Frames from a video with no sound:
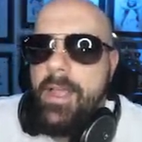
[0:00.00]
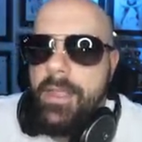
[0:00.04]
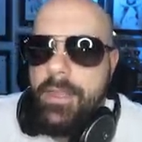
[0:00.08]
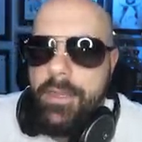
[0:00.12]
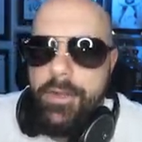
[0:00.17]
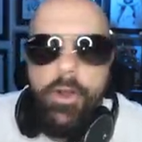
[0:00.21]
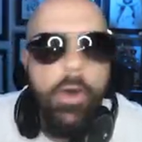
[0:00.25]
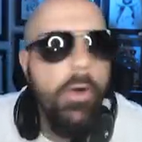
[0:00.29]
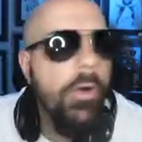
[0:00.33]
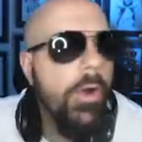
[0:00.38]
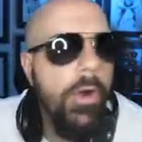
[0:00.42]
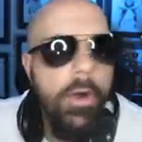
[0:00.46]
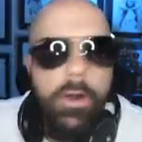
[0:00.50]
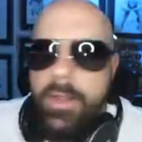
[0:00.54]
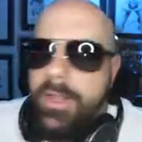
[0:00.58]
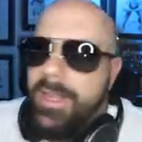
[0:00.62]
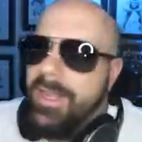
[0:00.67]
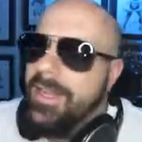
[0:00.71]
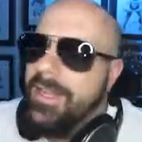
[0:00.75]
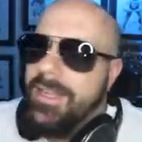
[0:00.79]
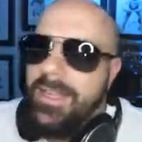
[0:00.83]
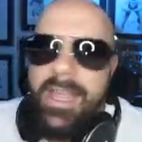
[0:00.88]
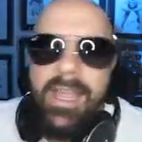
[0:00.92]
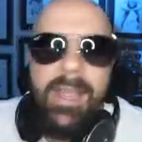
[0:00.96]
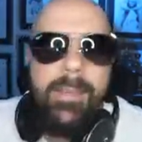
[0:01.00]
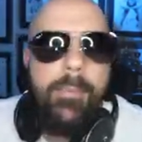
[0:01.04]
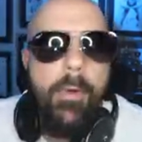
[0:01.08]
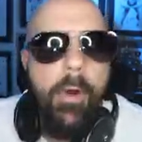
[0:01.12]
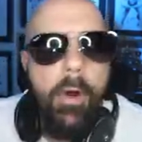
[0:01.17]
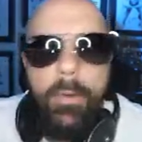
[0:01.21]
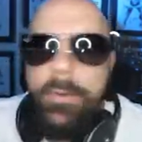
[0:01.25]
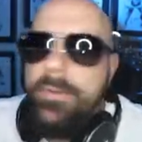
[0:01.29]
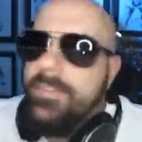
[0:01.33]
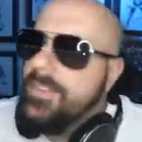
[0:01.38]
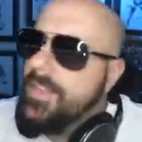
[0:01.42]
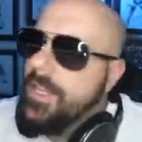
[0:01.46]
You know, early in the game,
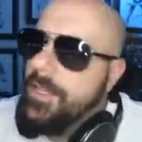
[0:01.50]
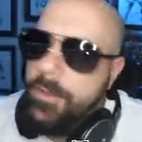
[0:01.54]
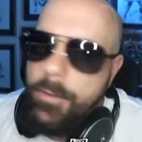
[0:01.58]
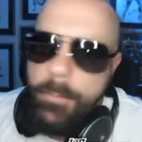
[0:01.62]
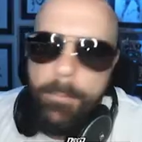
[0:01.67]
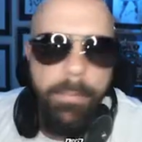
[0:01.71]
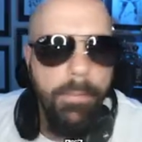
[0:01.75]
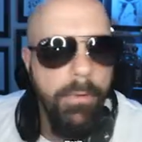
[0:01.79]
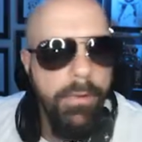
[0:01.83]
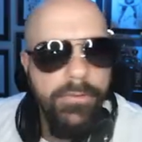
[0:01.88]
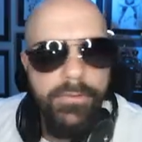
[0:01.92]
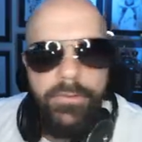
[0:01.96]
always take your points.